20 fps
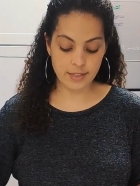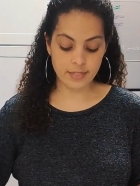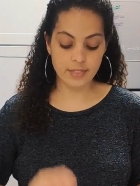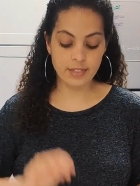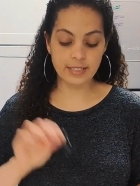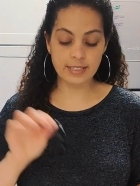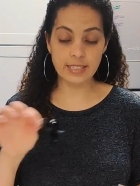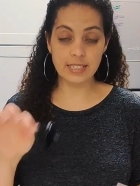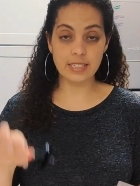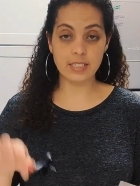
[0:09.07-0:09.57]

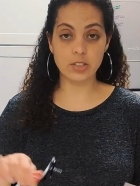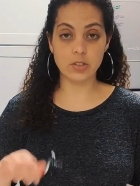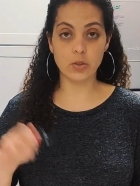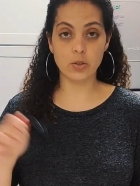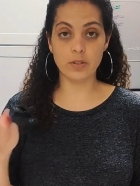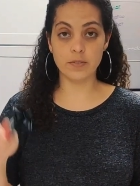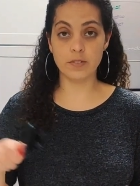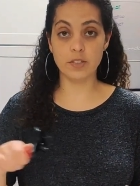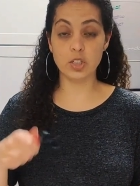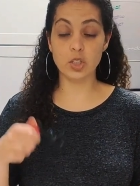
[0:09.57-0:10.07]
This is
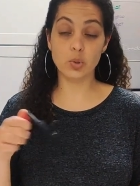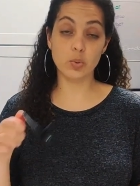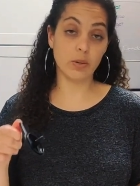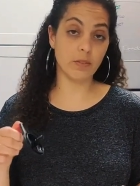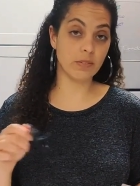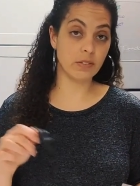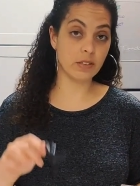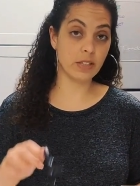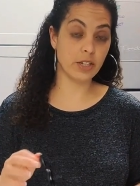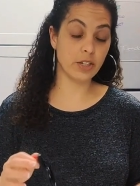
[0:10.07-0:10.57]
sort of the
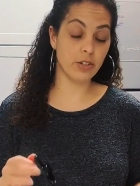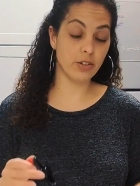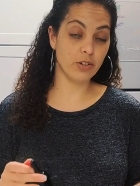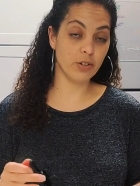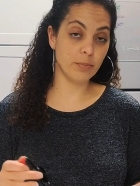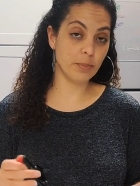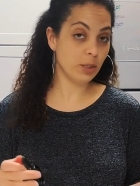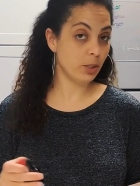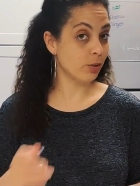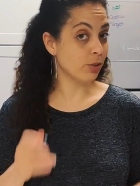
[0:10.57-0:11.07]
swivel that you're going
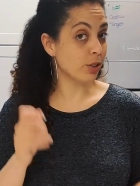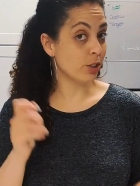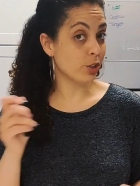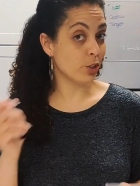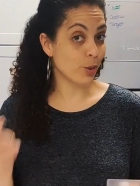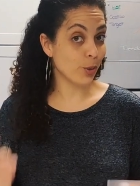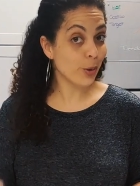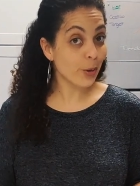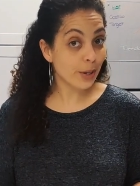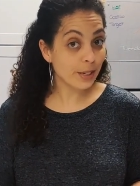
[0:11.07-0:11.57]
to be using
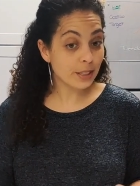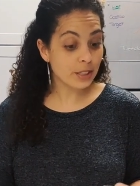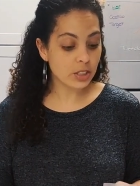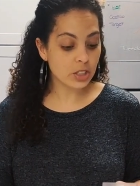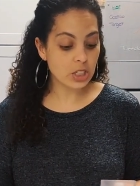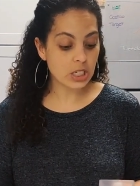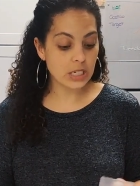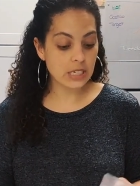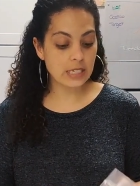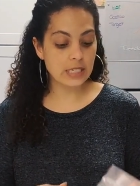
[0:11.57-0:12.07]
to grate the
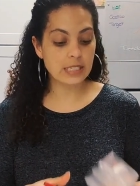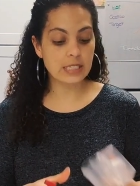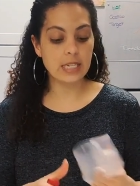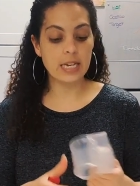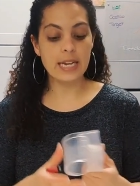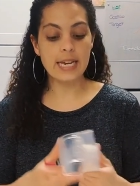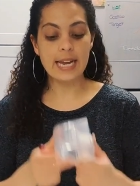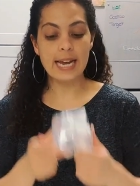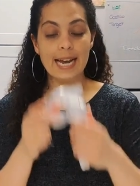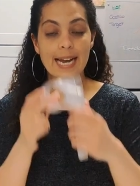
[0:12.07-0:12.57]
cheese.
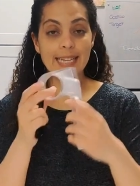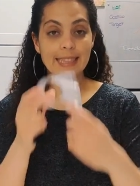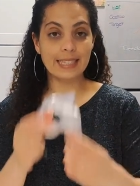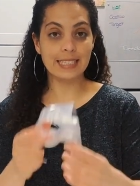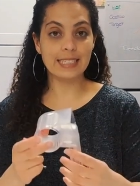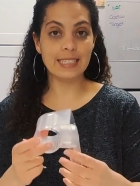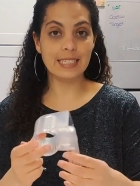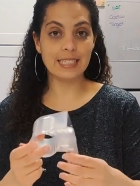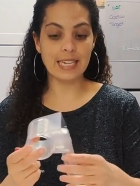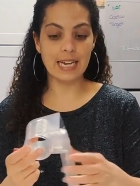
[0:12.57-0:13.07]
And
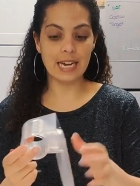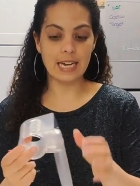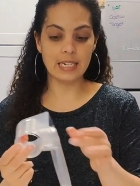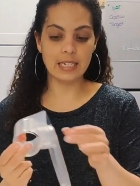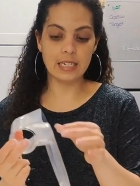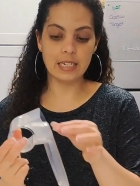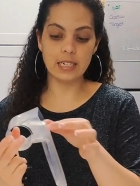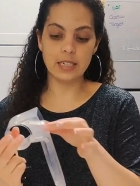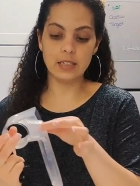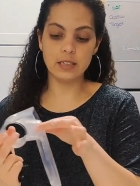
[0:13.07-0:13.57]
this is the
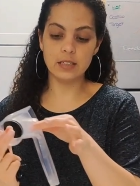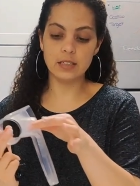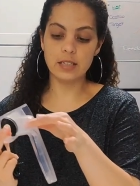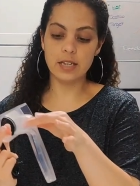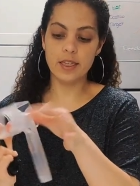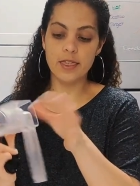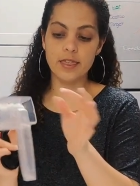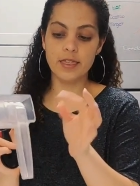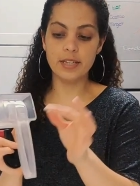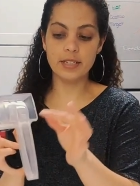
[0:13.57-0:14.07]

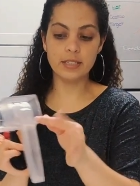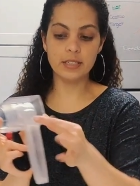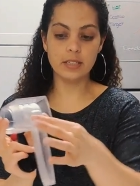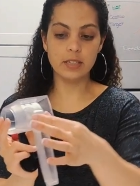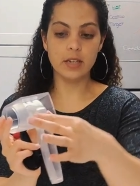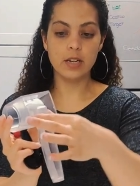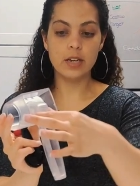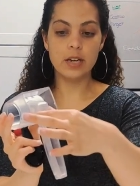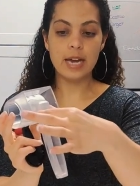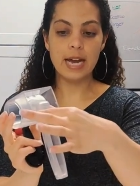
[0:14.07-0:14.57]
handheld.
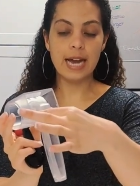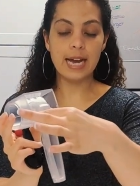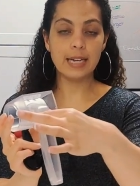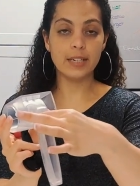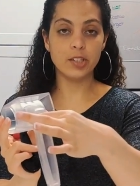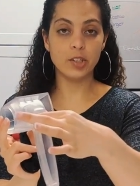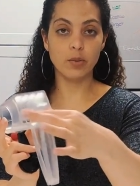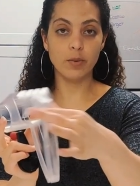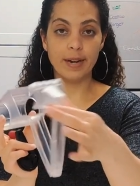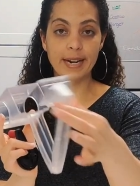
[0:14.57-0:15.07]
This
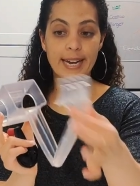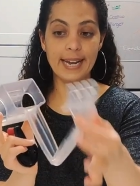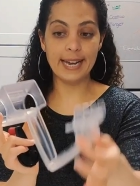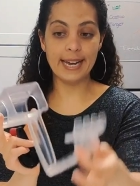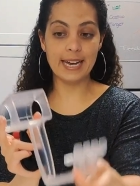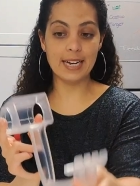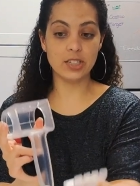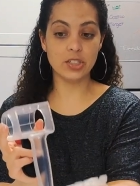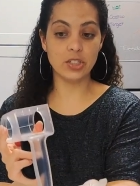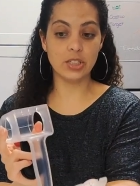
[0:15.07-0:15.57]
handle right here
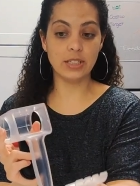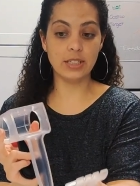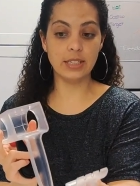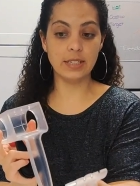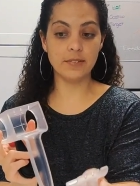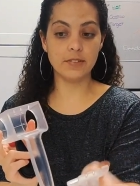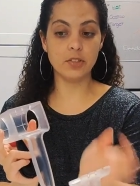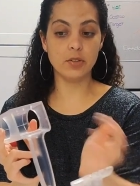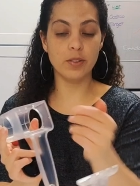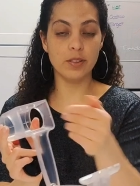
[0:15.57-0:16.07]
actually
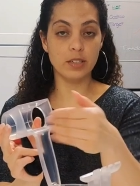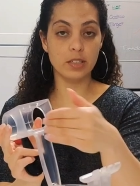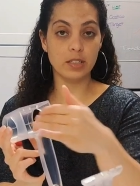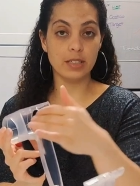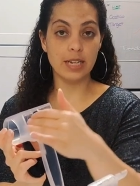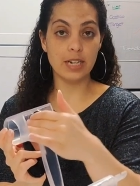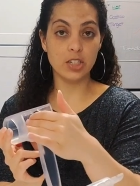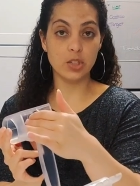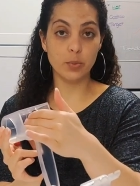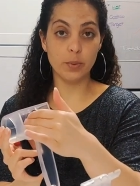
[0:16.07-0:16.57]
lifts. So this is
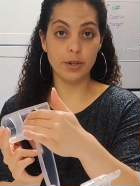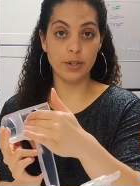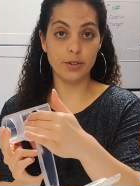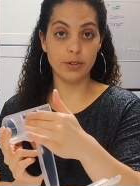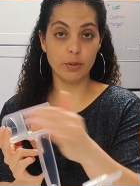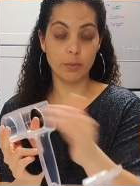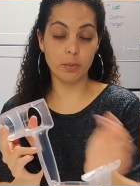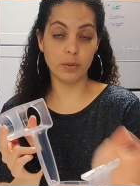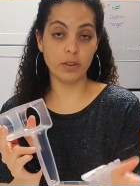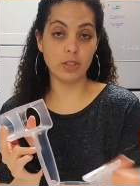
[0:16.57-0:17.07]
actually where you're
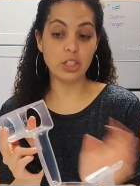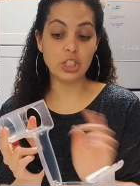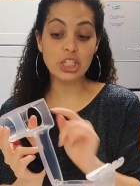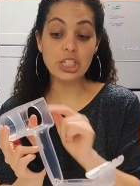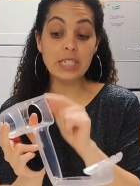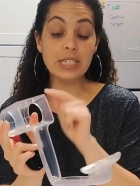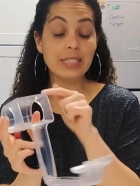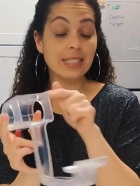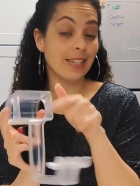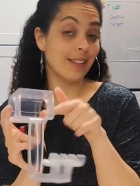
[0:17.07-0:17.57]
going to put the
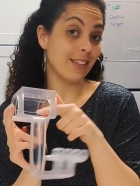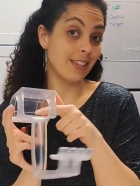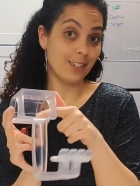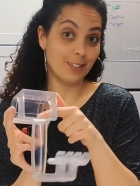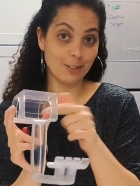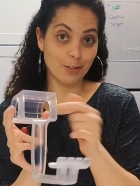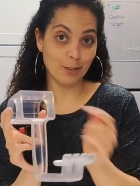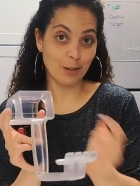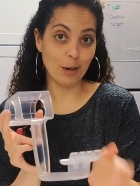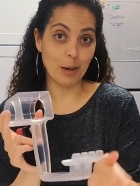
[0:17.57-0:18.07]
cheese, and then
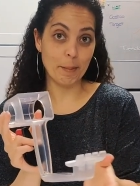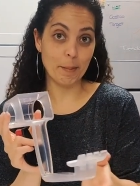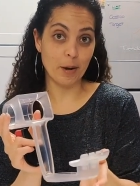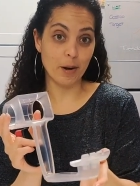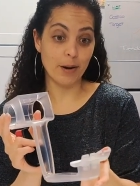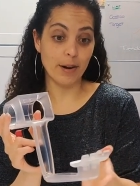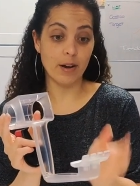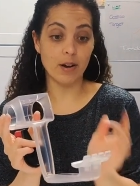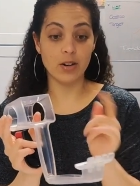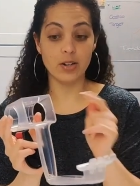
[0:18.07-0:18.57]
it's going to come
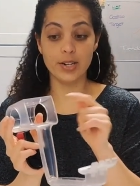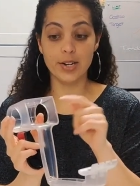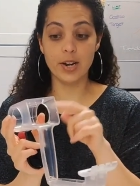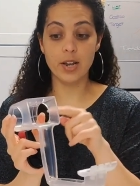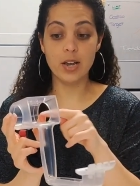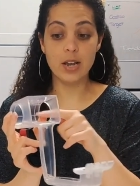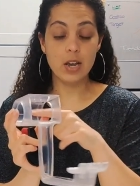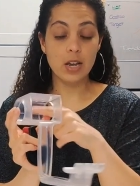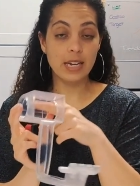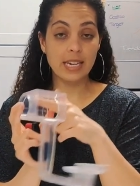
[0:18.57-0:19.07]
out on
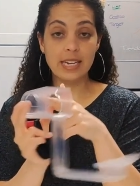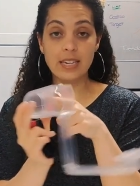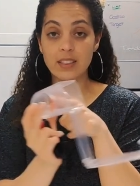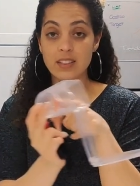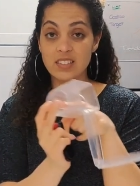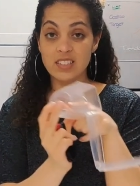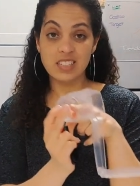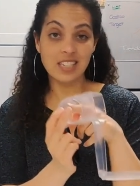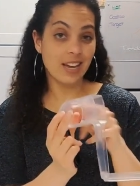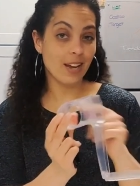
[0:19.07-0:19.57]

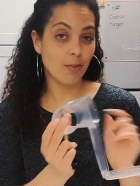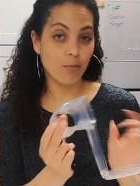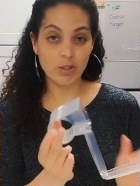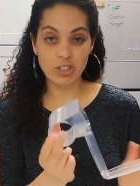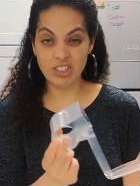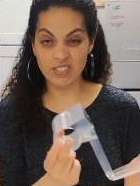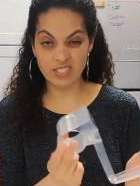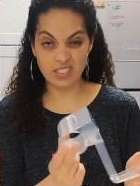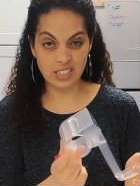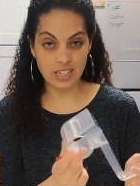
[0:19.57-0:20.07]
either side,
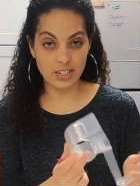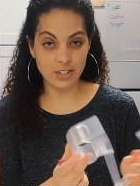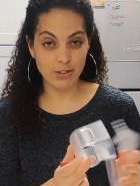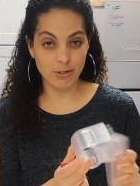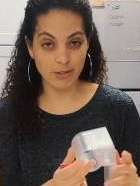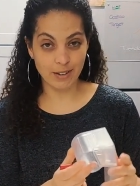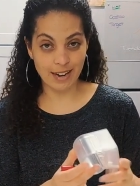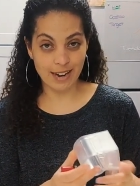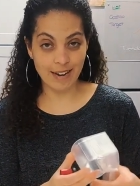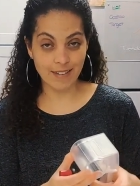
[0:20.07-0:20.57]
whichever side you
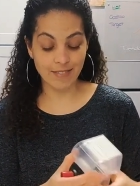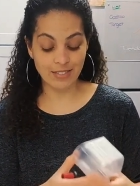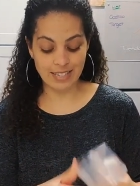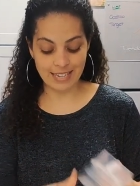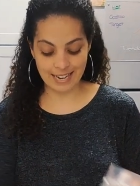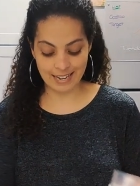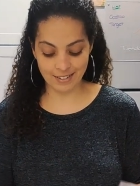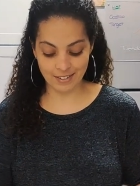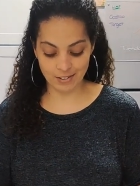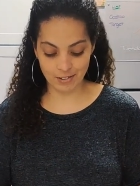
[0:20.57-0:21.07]
don't have the
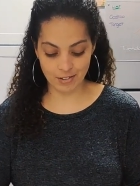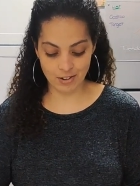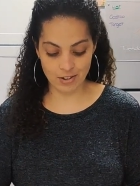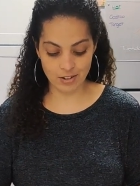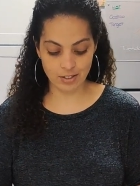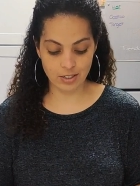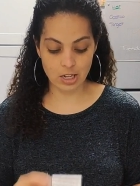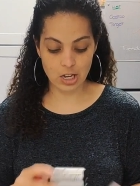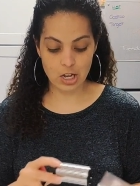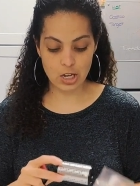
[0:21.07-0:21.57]
handle
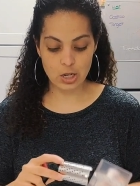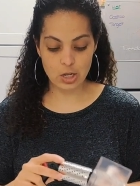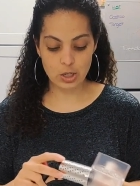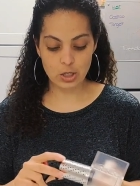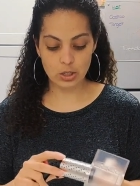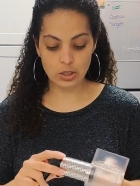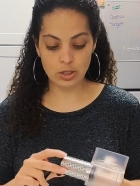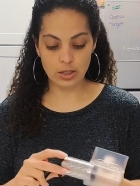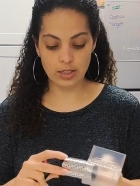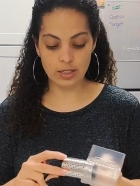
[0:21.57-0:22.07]
on.
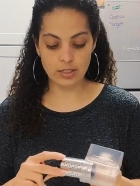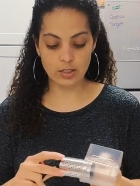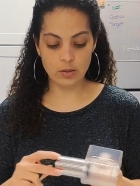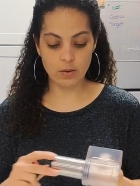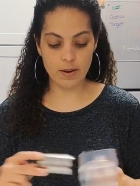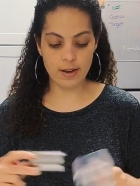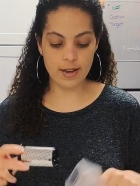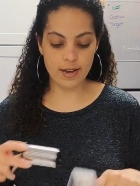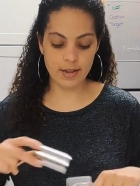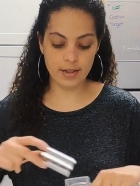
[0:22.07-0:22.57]
So let's
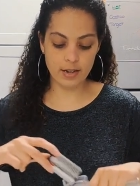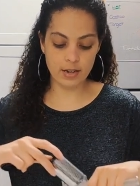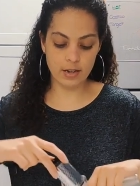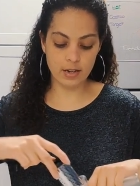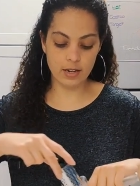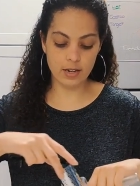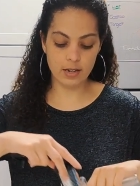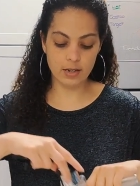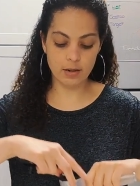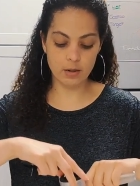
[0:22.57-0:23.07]
go ahead
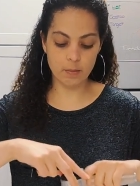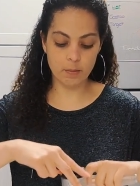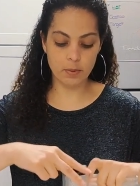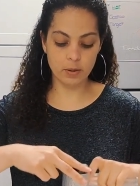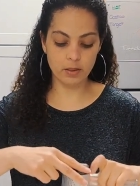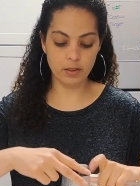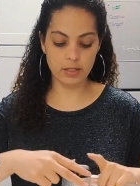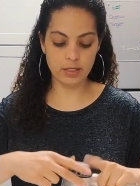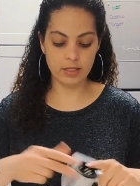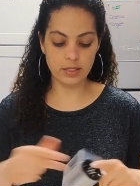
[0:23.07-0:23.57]
and
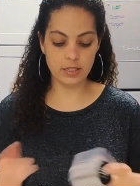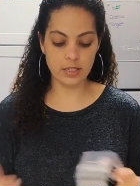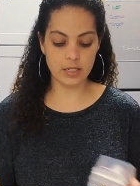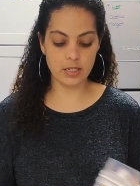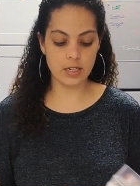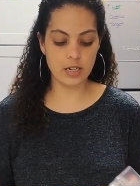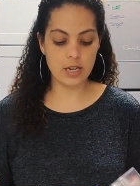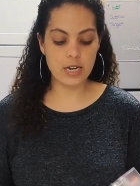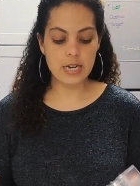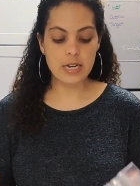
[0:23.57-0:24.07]
put this
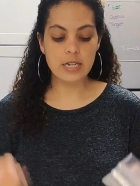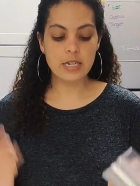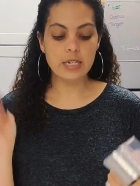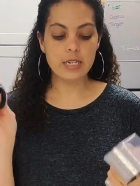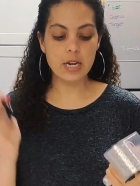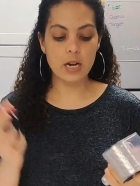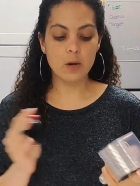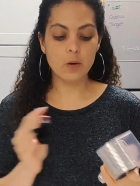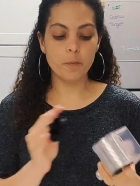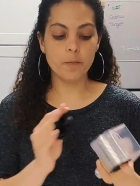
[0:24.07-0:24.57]
in.
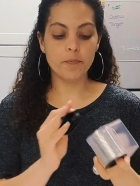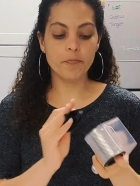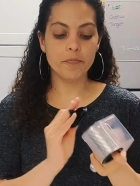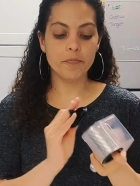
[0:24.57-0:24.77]
Now,